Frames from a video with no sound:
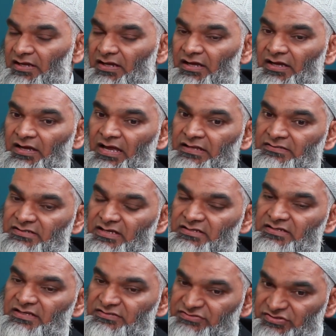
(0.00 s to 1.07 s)

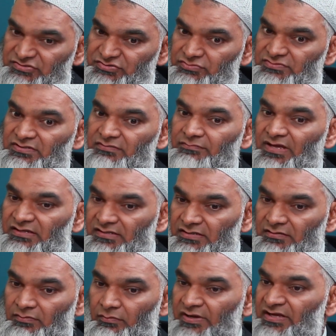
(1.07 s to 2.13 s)
And he instituted
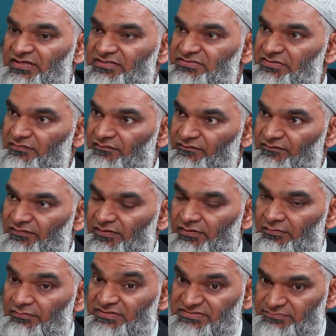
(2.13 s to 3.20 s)
many ways of
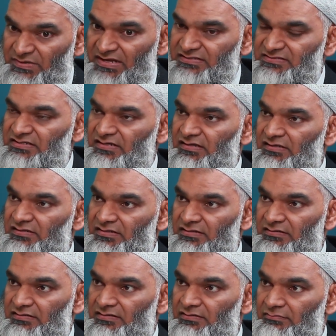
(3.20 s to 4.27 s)
respecting
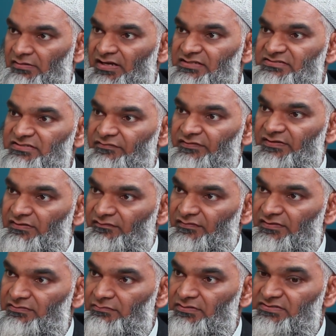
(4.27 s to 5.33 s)
the rights of
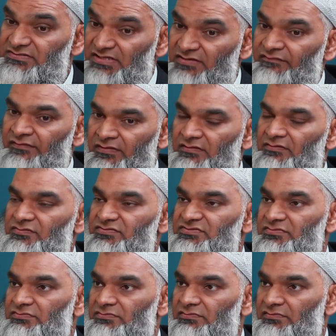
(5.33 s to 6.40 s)
individuals, even
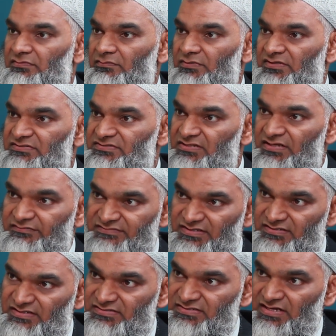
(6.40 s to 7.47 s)
those who were slaves
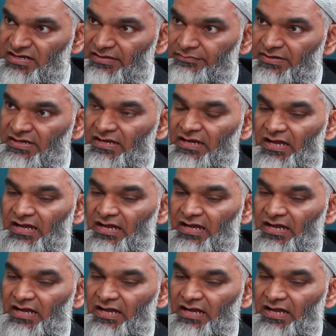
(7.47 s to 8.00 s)
at the time,